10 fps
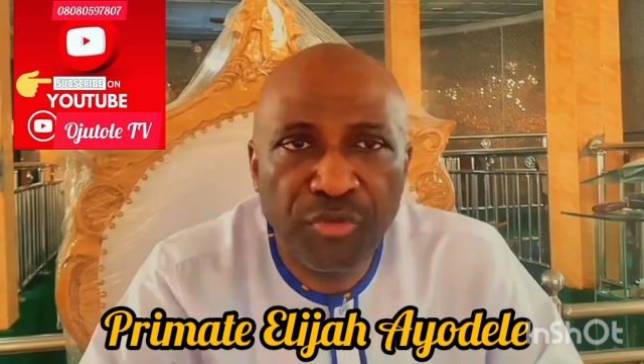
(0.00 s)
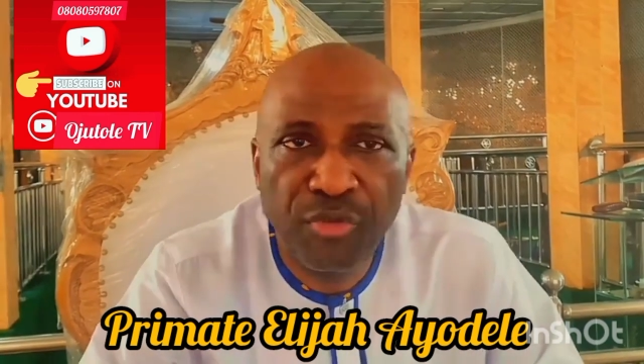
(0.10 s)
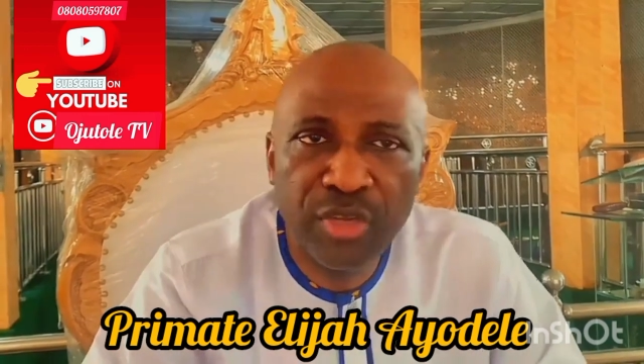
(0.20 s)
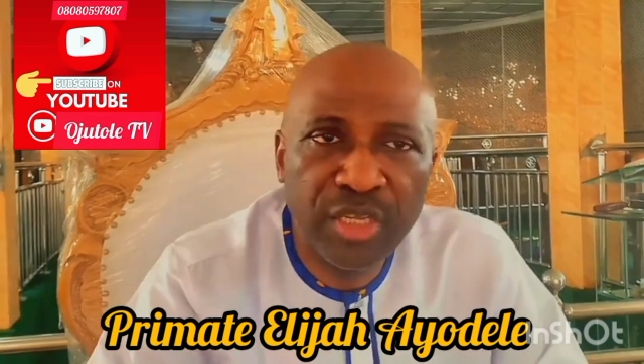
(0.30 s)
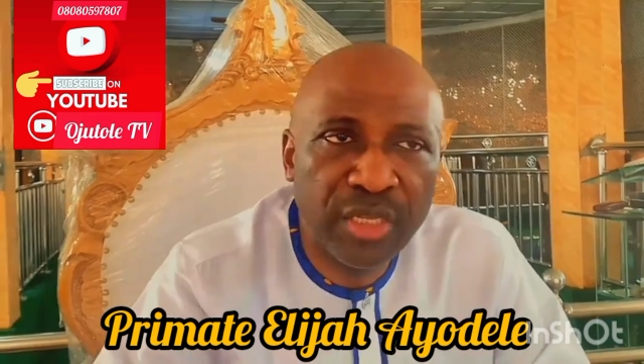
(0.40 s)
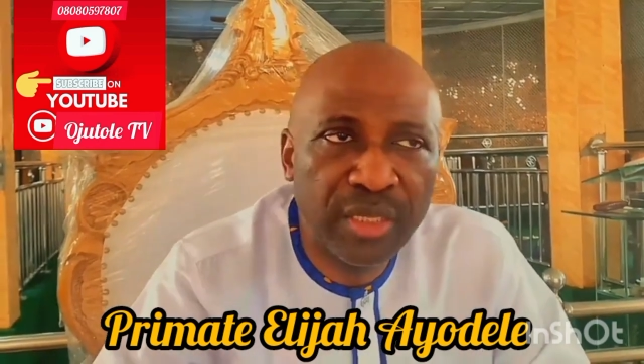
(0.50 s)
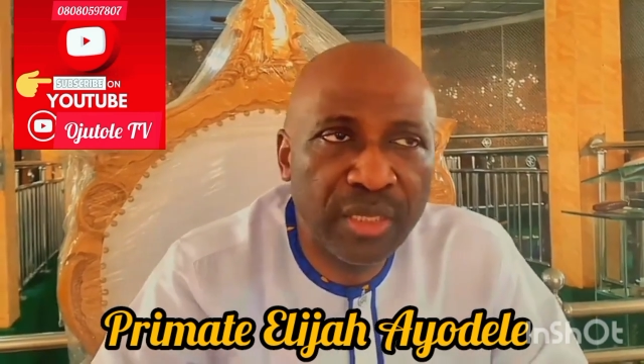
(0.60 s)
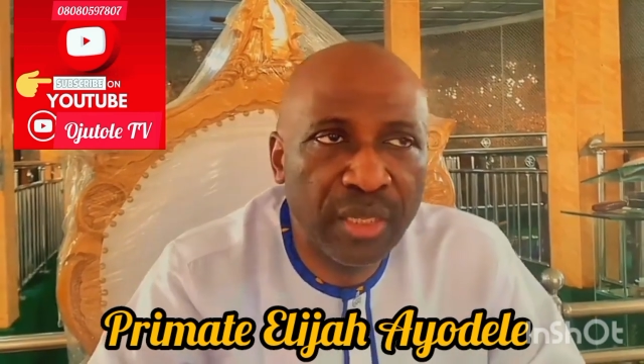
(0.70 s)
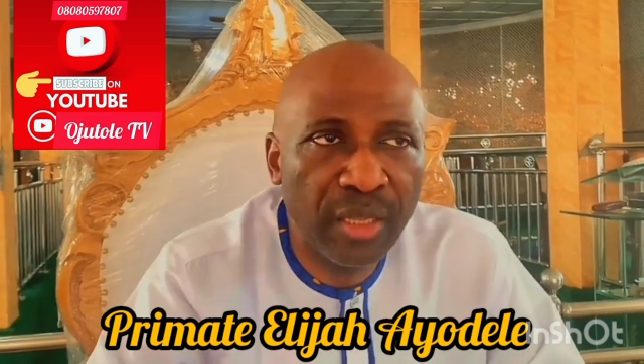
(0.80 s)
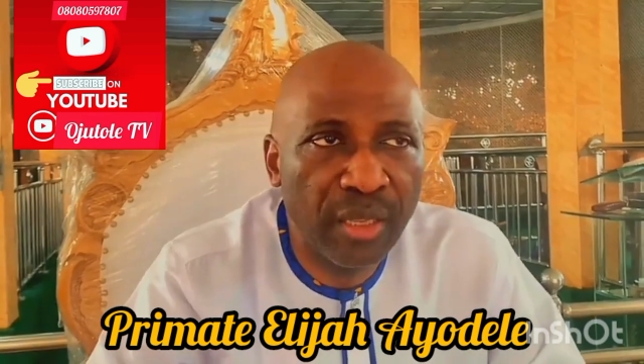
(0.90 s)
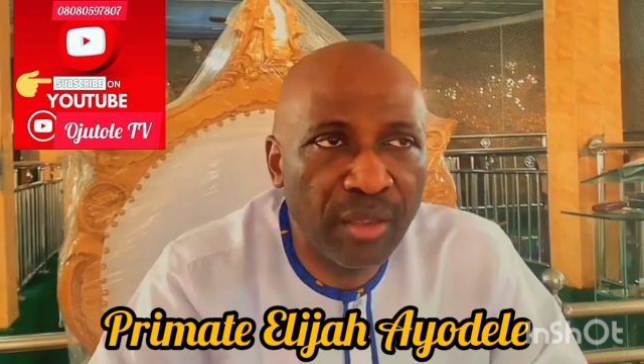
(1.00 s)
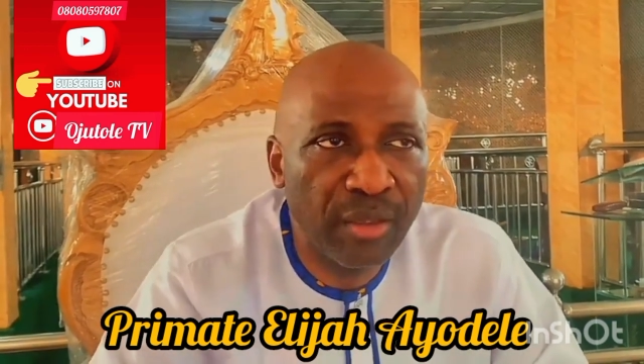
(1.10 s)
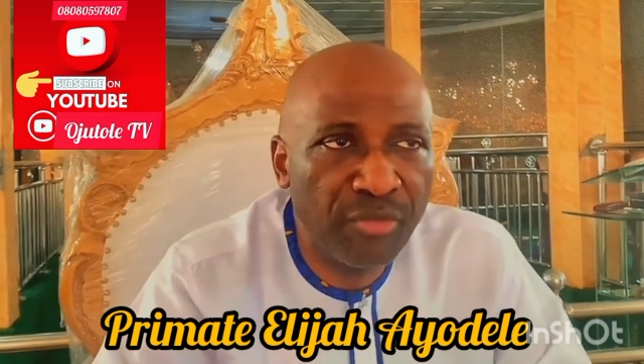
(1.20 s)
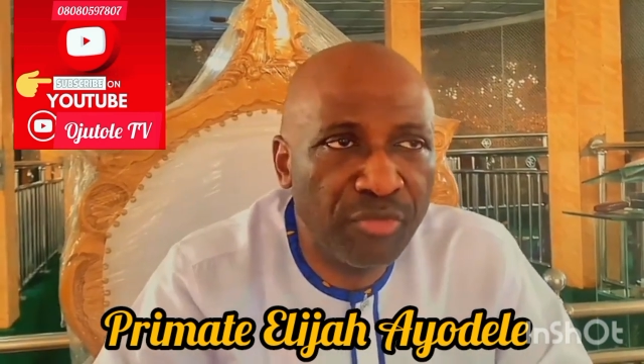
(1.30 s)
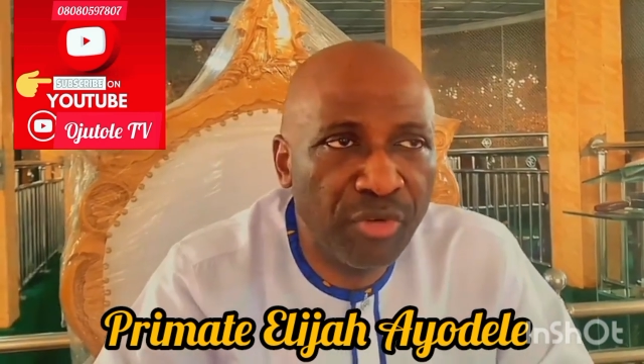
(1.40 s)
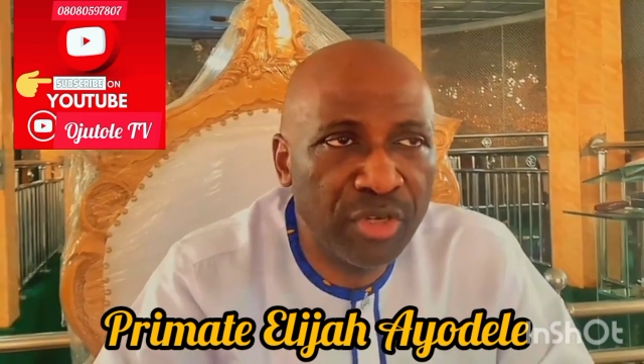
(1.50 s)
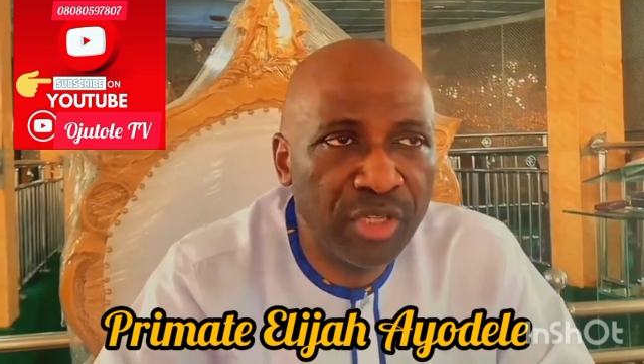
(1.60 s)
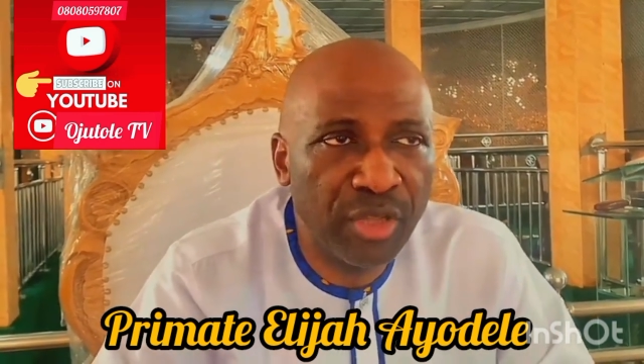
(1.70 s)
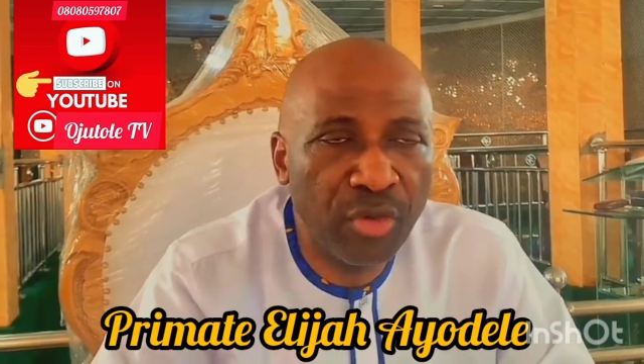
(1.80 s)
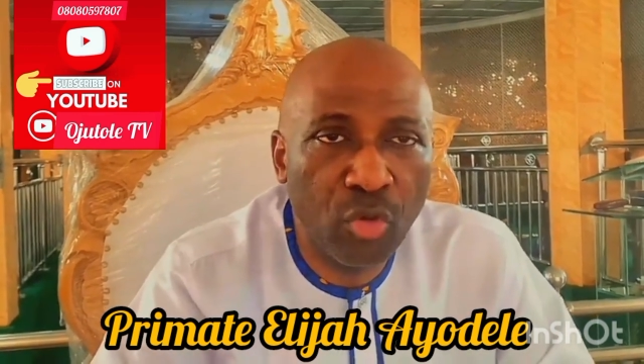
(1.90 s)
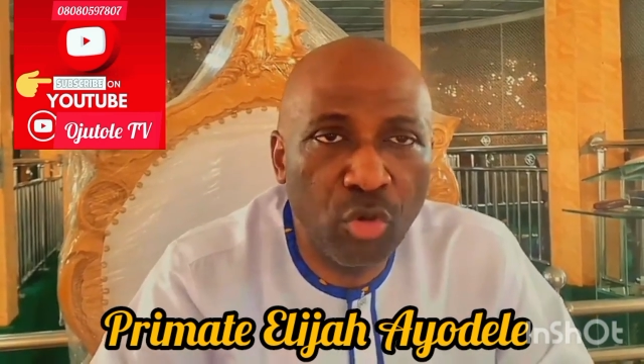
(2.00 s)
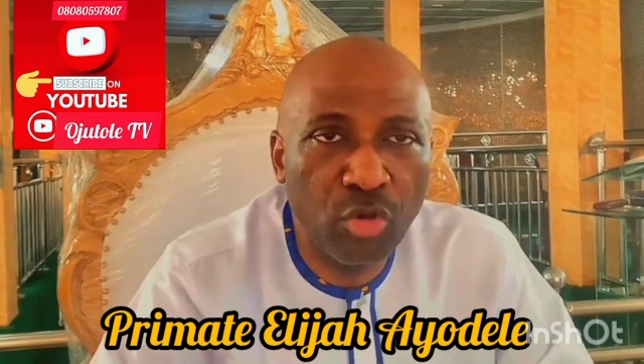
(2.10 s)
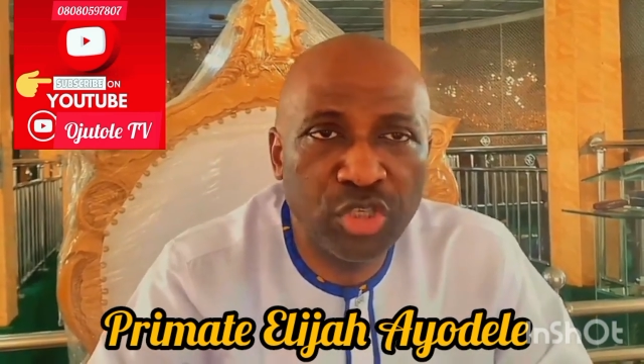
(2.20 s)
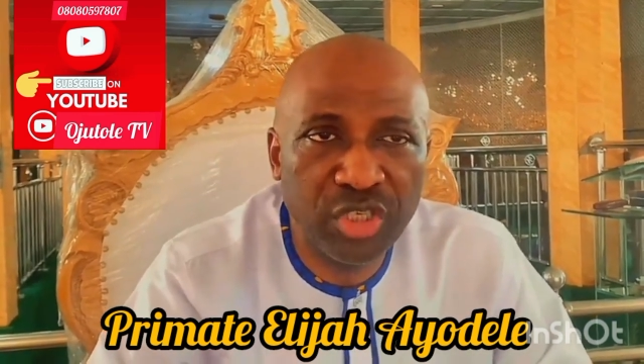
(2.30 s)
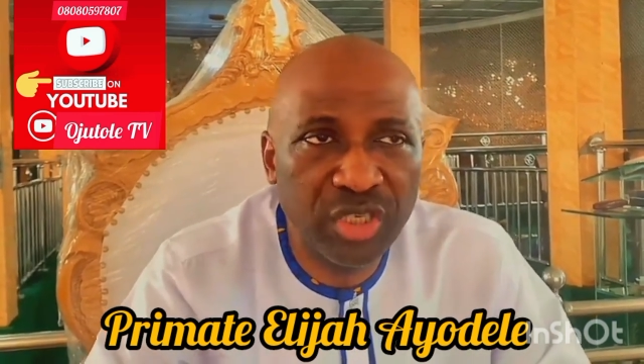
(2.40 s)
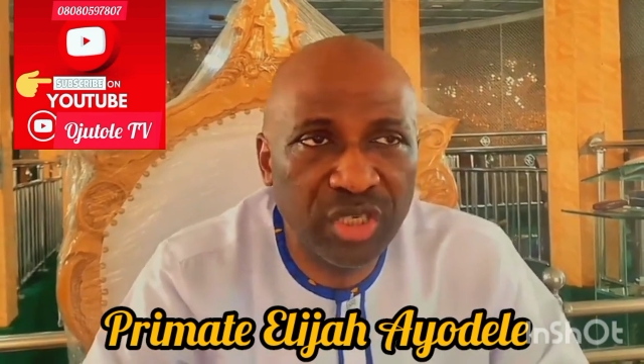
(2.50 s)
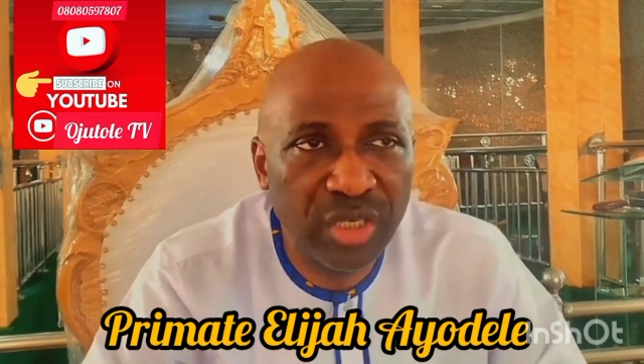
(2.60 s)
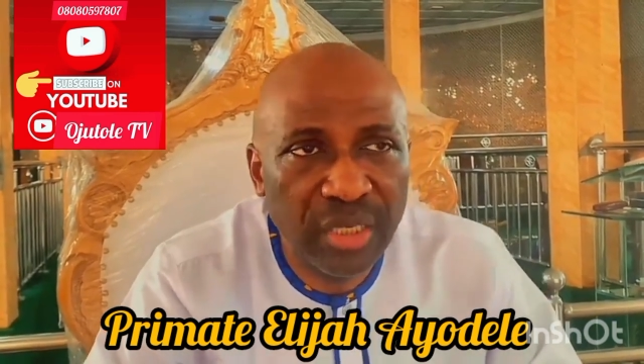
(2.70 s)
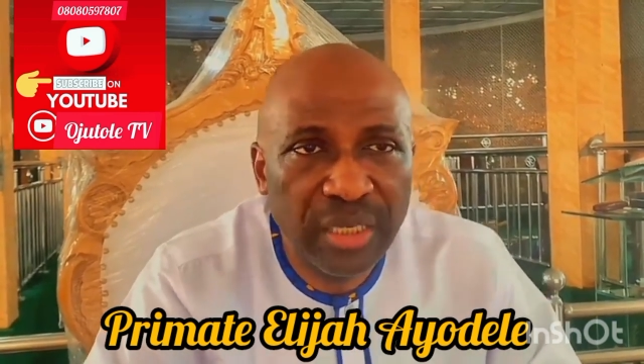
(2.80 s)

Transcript: for the coach